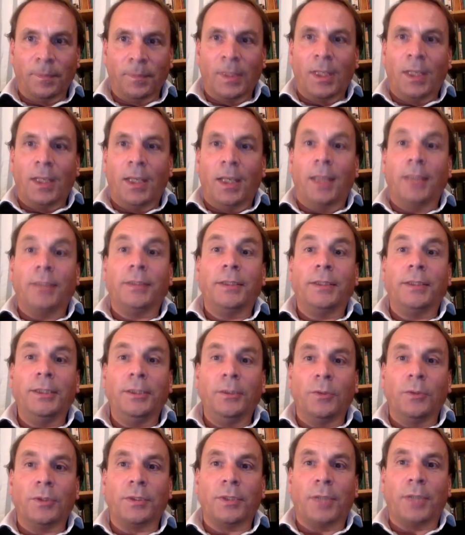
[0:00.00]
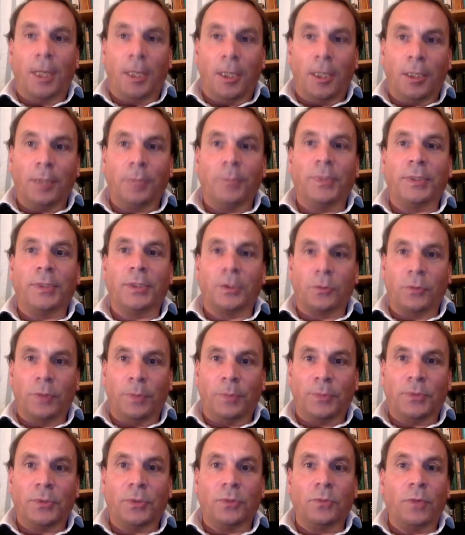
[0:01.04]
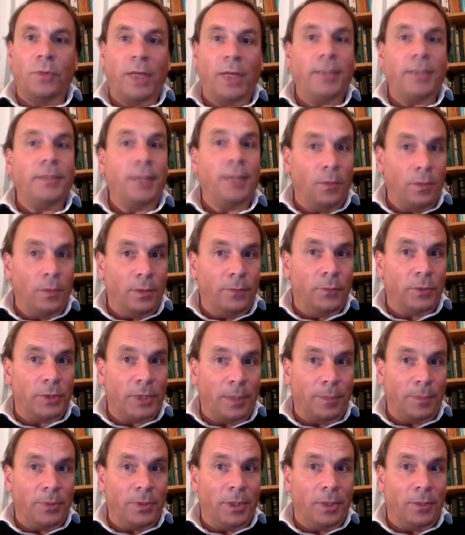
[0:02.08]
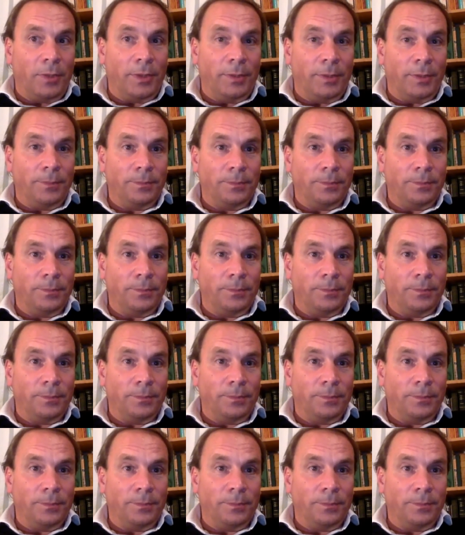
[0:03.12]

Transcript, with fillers: Mm-hmm. And he used Arabic script to write down the vocabulary.